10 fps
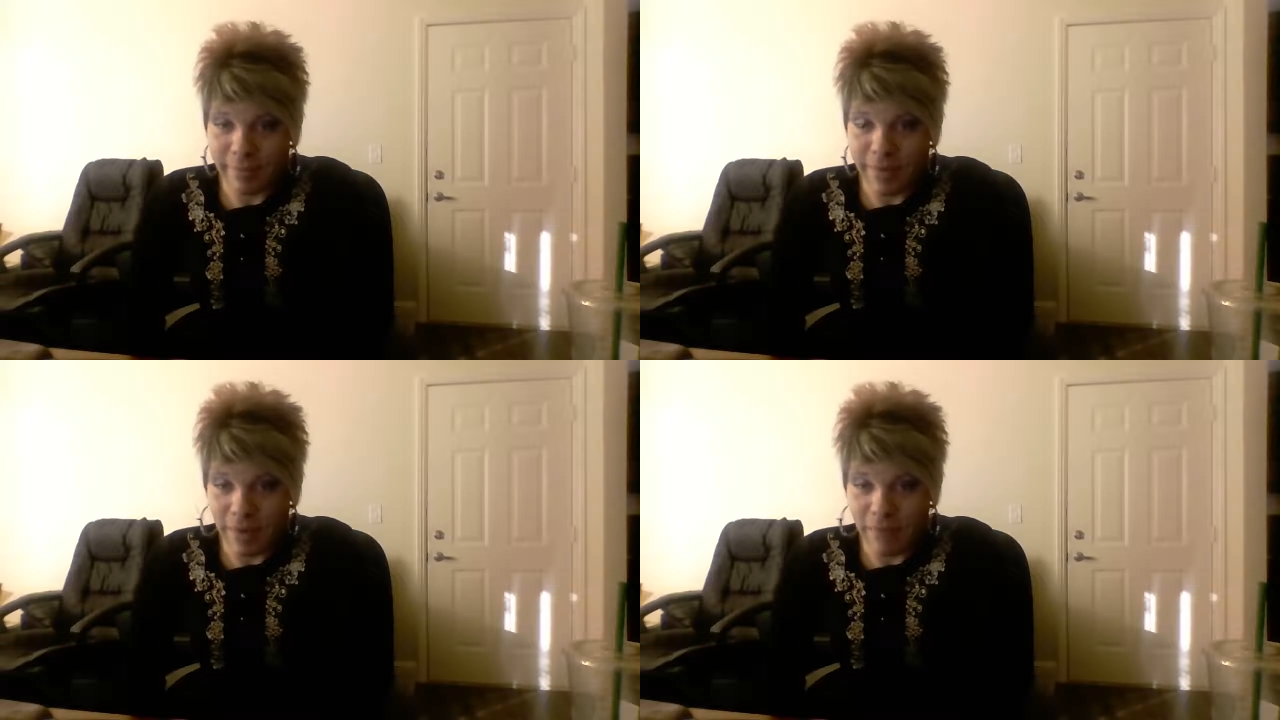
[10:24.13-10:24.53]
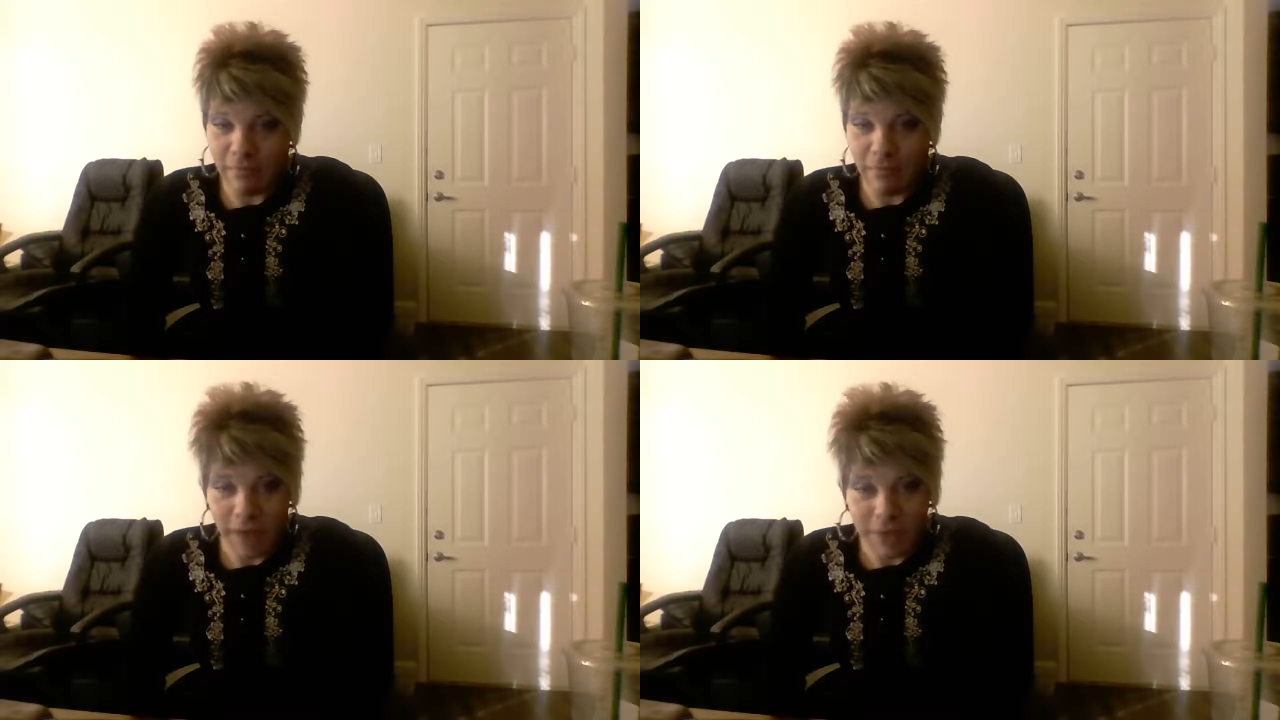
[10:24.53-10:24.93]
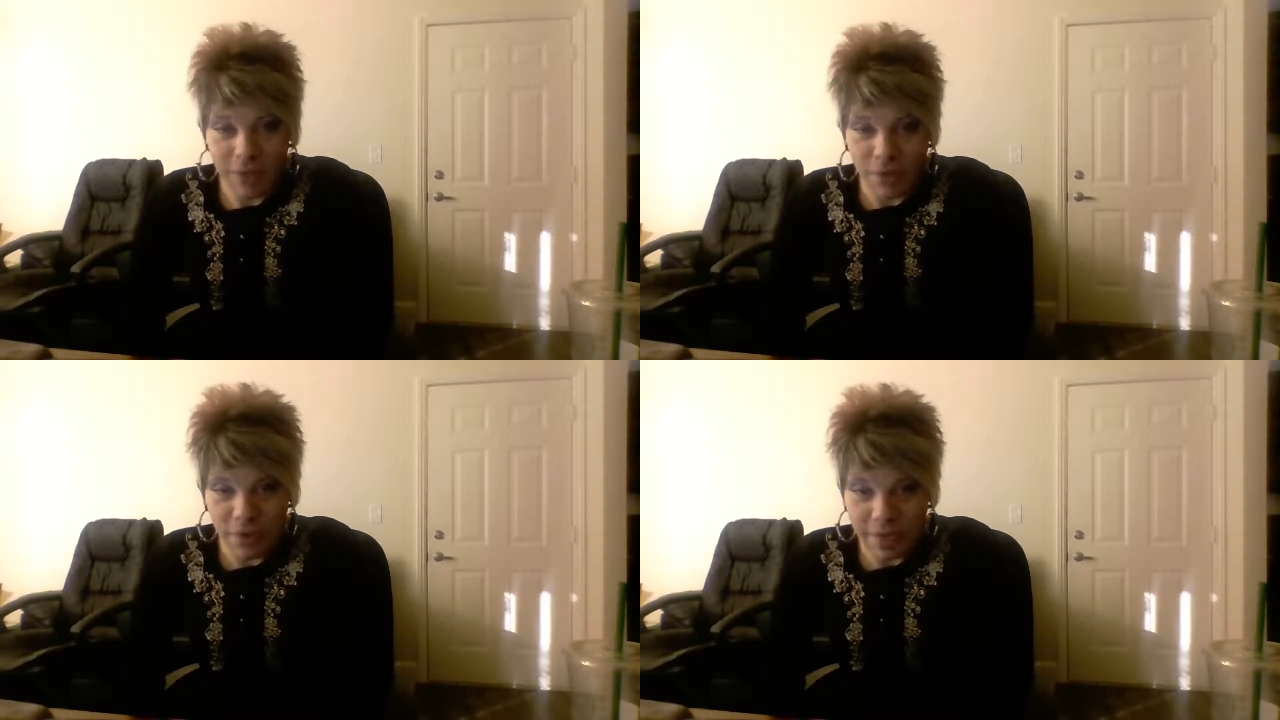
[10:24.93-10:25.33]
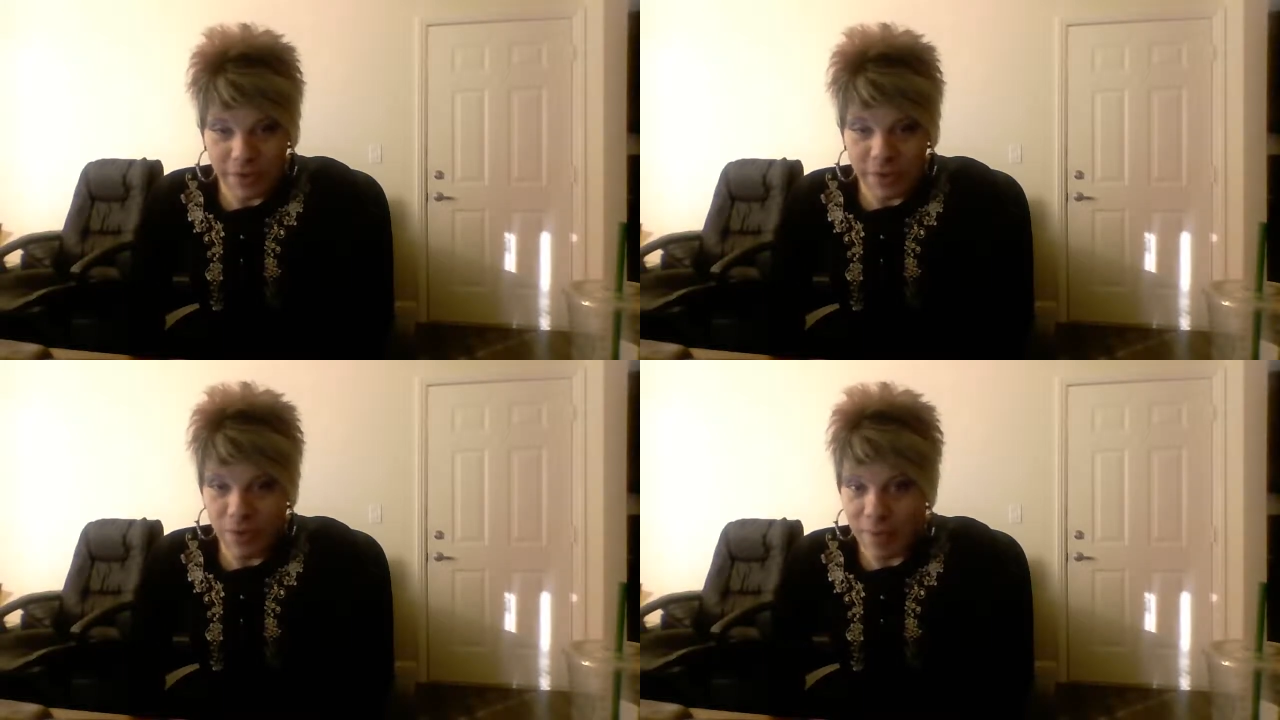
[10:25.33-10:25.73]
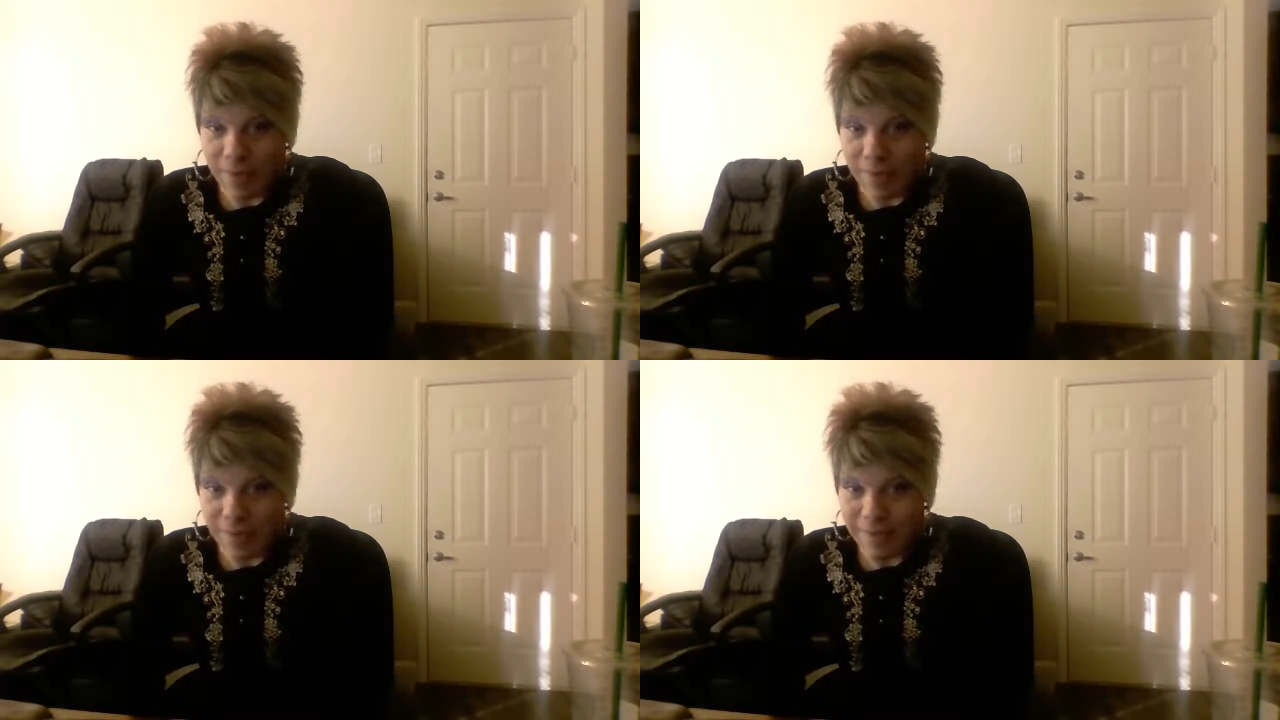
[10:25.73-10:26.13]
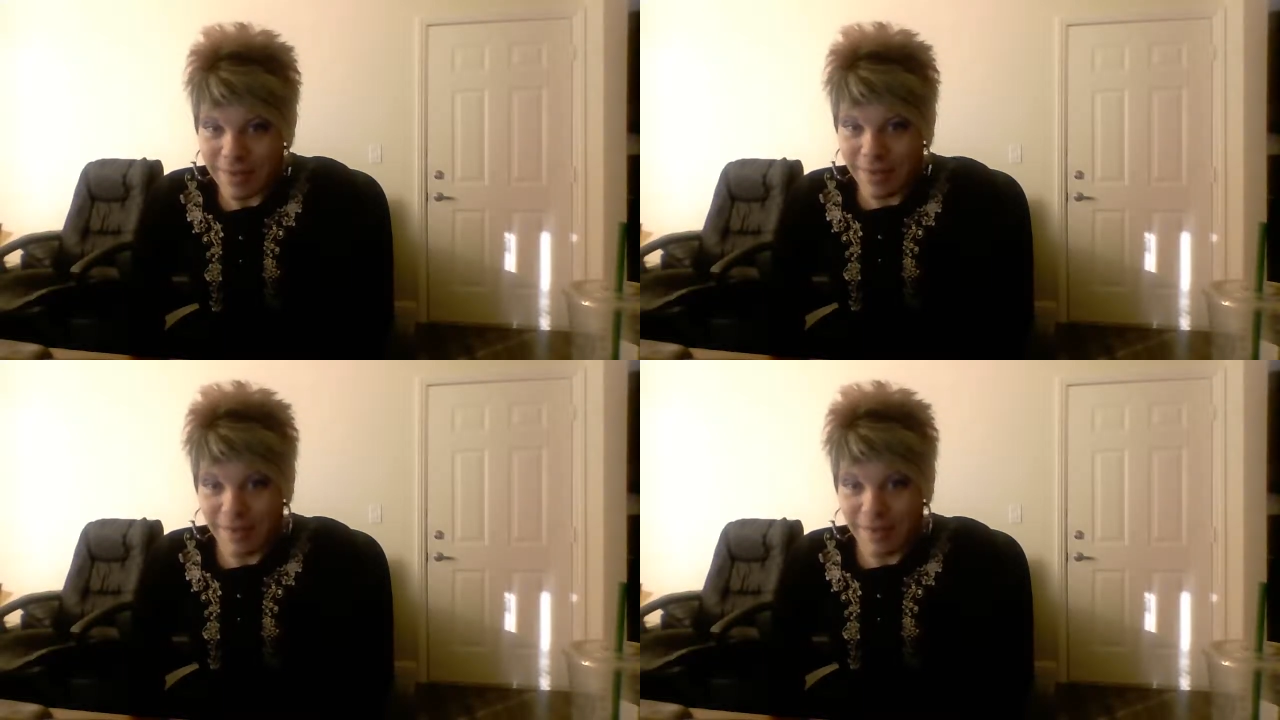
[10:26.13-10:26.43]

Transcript: you know, fractal things do exist.